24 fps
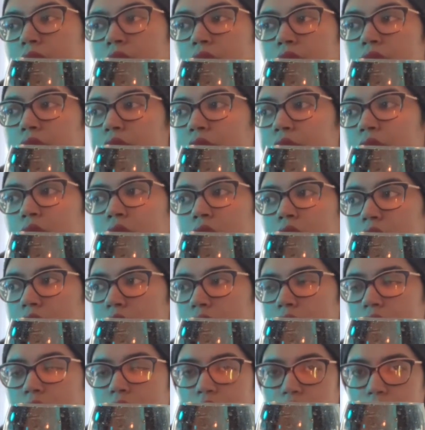the
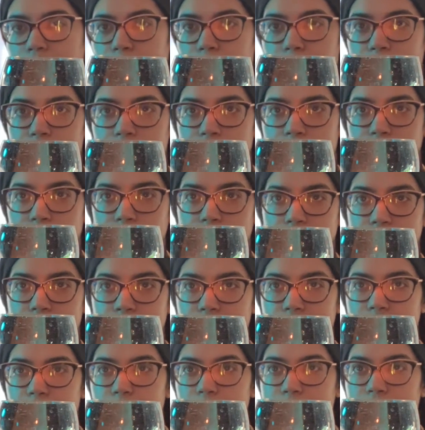thoughts in your mind.
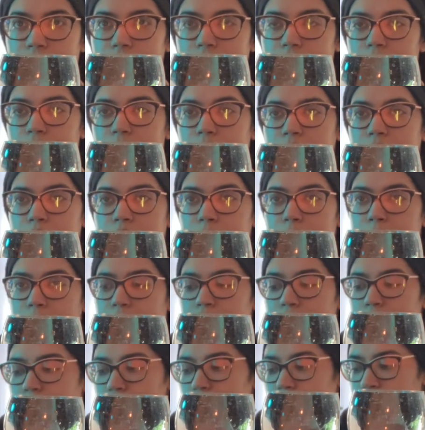So going into a
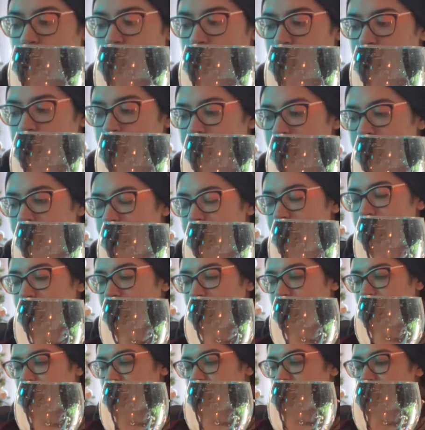space where you can be
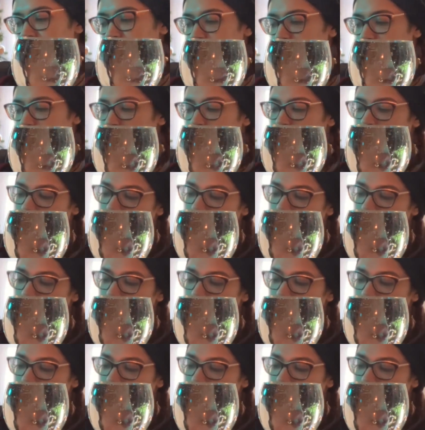silenced within